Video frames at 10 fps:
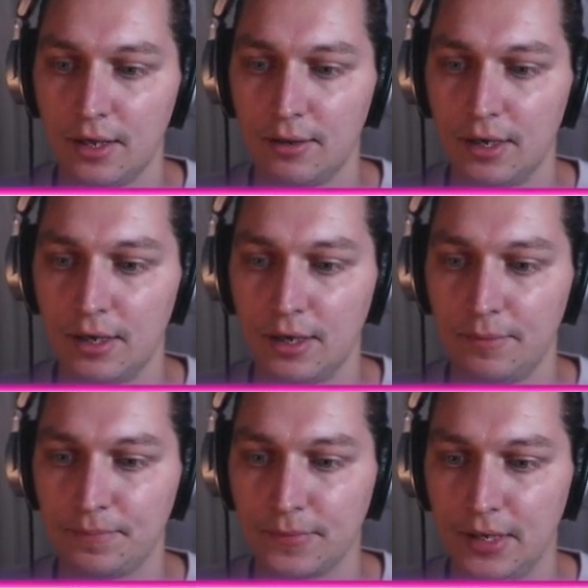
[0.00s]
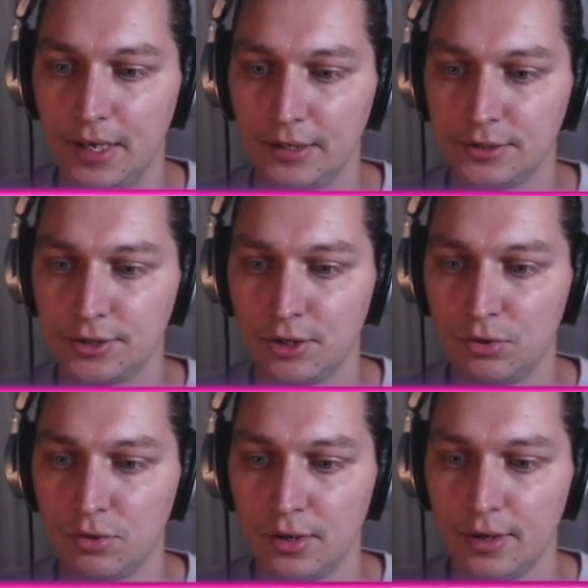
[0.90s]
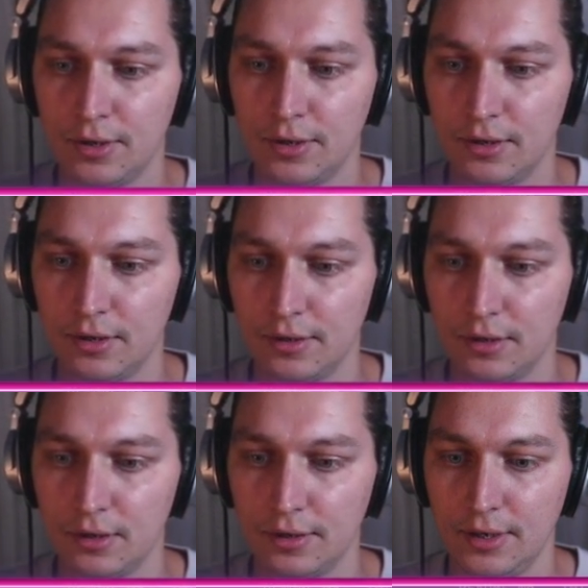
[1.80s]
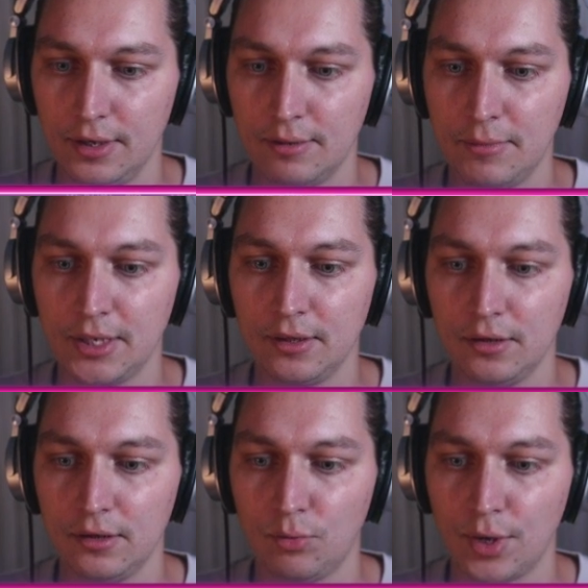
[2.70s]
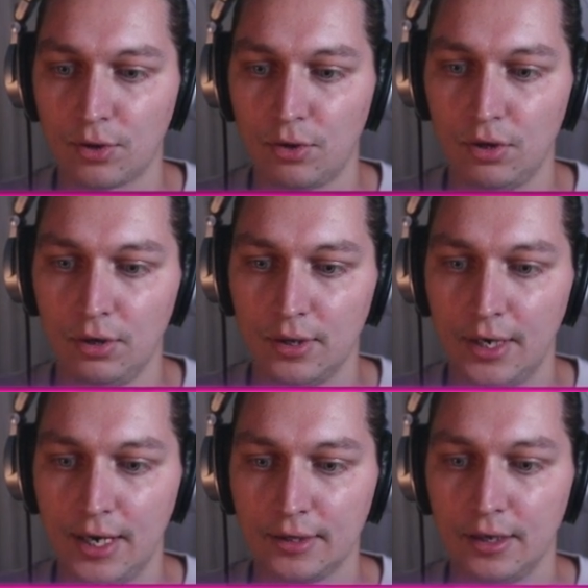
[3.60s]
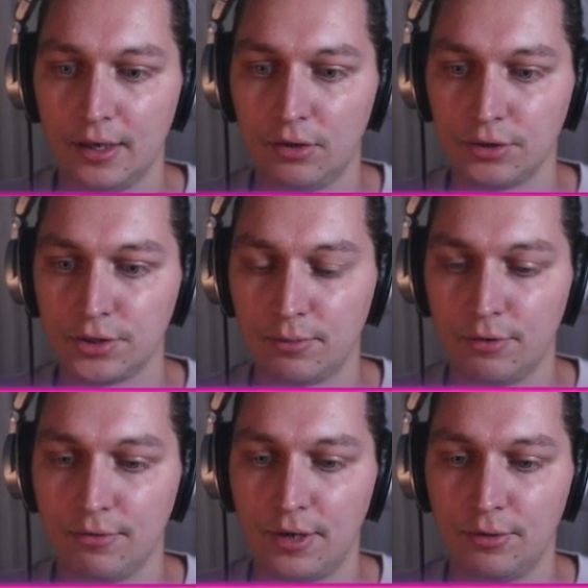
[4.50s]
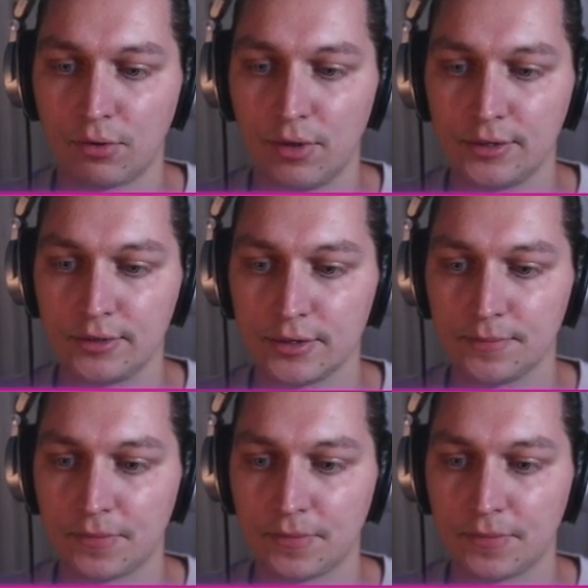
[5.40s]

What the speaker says: And so in the middle, we call handler on top of the request.